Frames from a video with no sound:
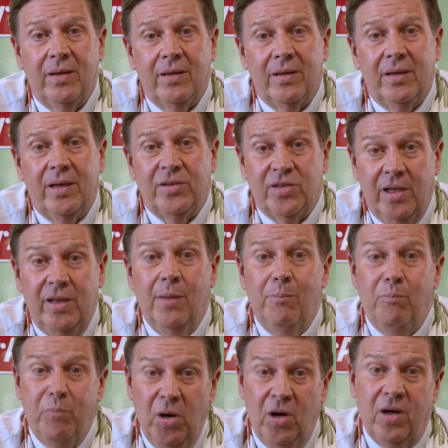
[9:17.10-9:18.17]
is in the
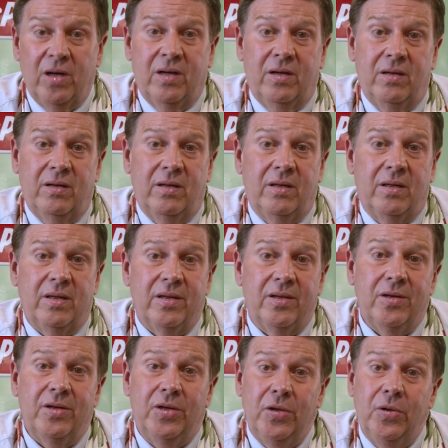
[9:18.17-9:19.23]
book
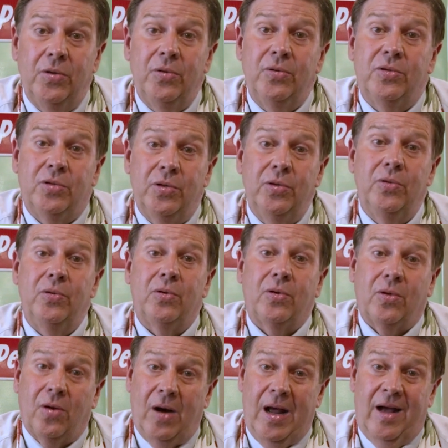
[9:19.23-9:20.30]
due to
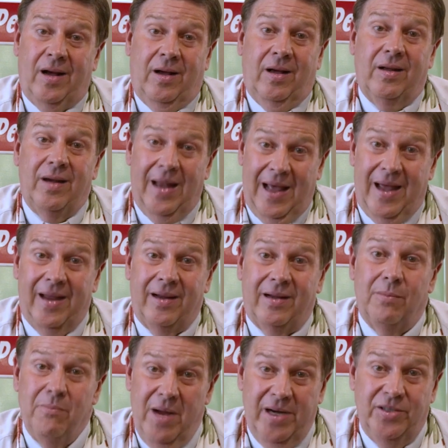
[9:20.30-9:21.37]
Crock-like
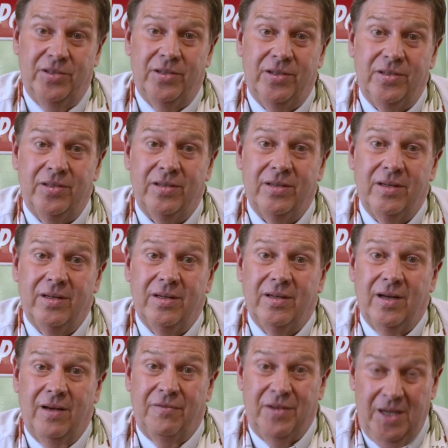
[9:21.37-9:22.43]
measures
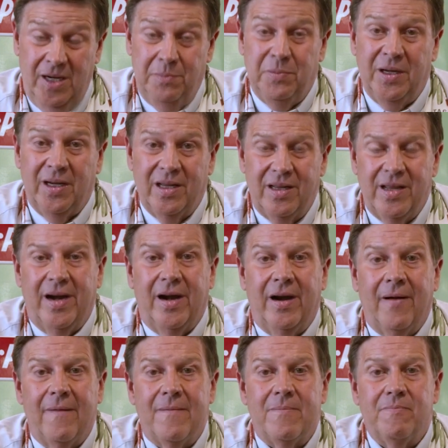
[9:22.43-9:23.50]
of keeping it
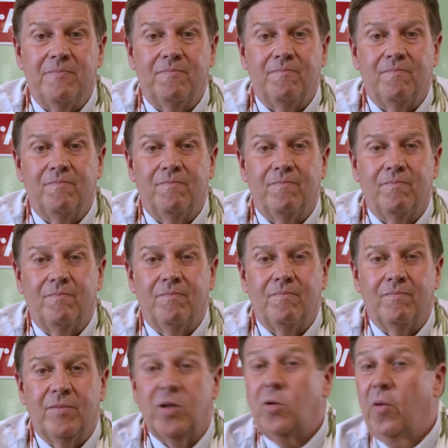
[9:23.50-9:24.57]
there.
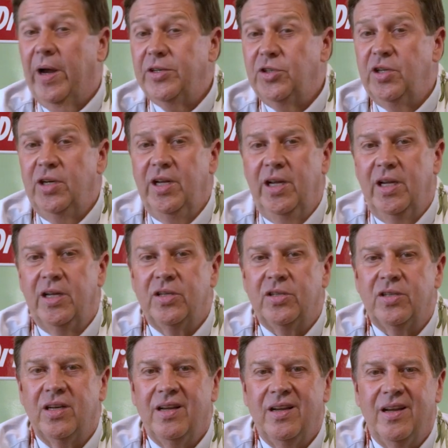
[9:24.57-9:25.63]
The question is,
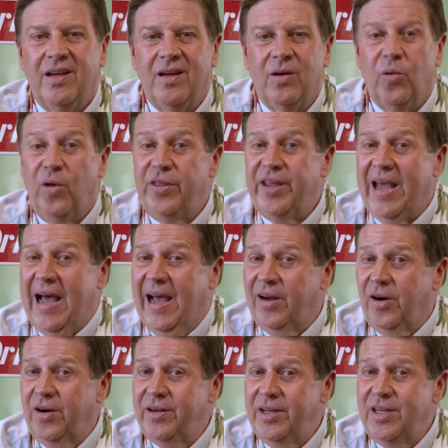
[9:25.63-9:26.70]
will the
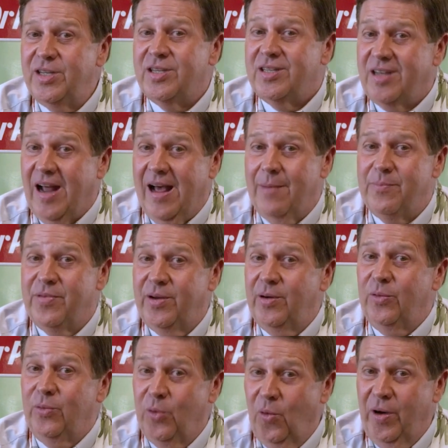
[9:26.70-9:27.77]
IRD stop their
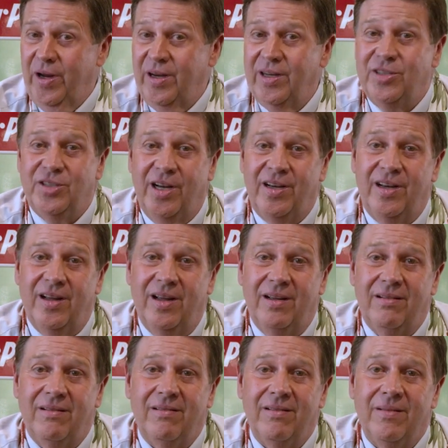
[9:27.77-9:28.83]
ruin agenda?
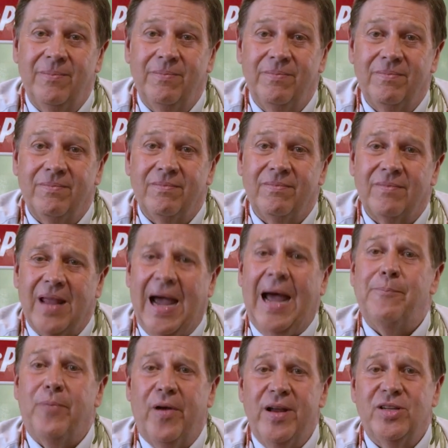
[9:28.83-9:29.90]
Now, I
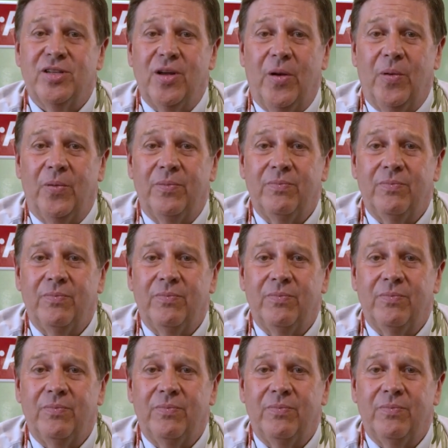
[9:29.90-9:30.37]
pray so.